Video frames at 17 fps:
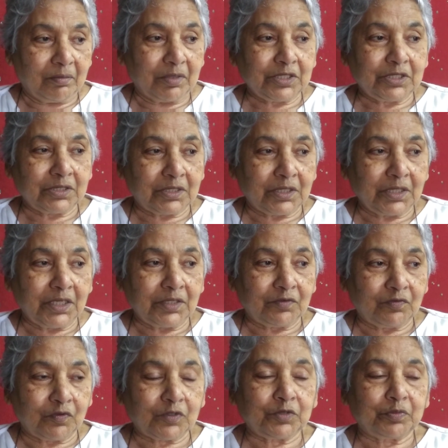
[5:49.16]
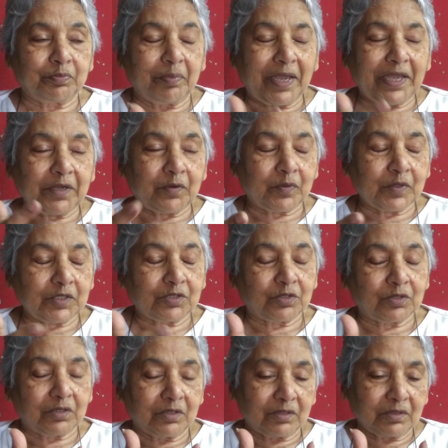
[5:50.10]
But still it was
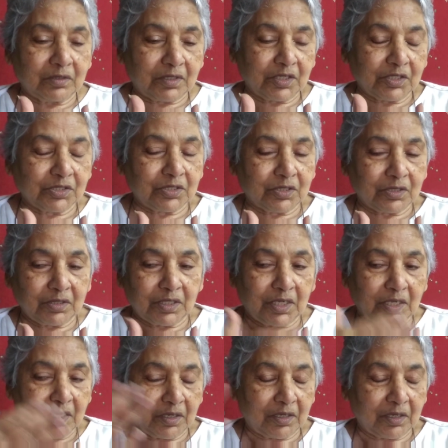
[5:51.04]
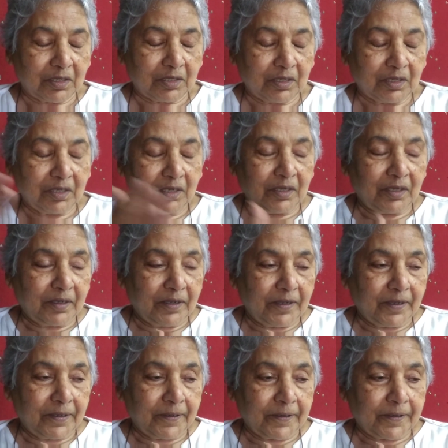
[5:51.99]
backwards concerning,
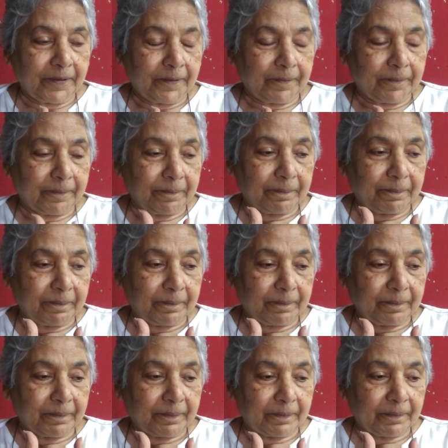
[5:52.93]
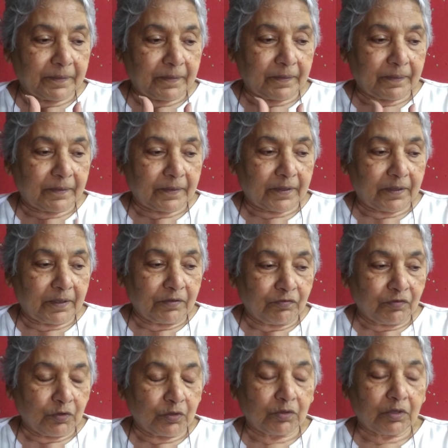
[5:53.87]

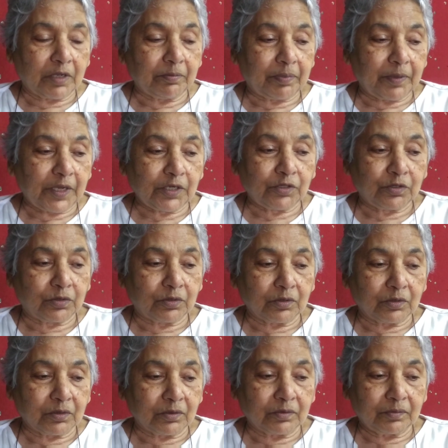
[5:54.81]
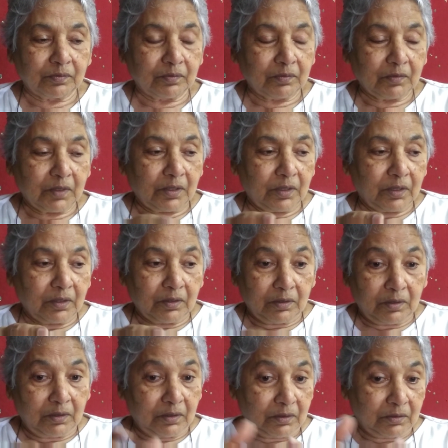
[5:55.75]
if you compare it to
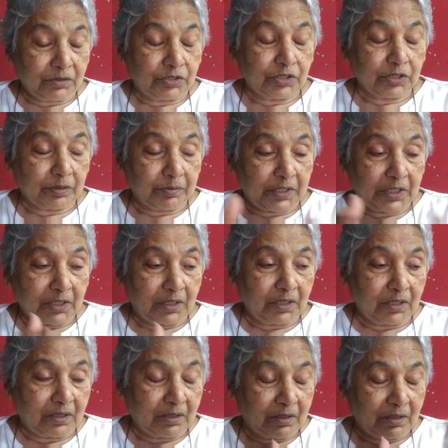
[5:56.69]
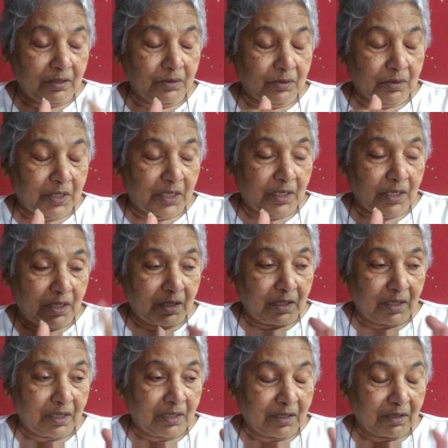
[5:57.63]
Germany, UK,
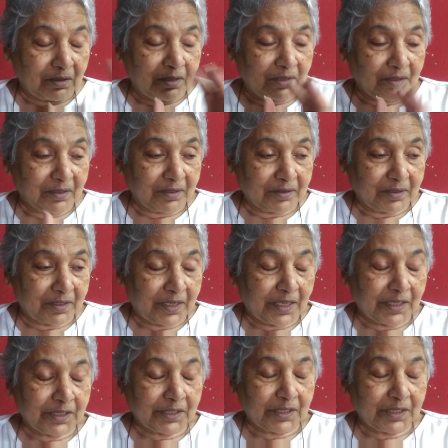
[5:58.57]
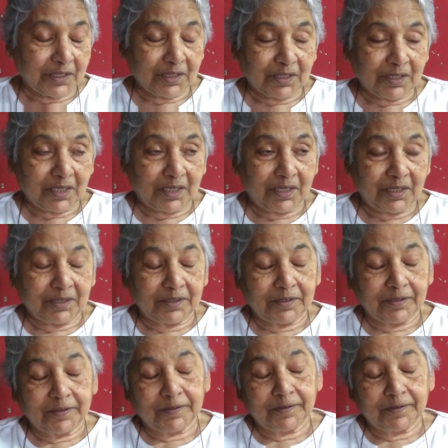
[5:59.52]
Canada, and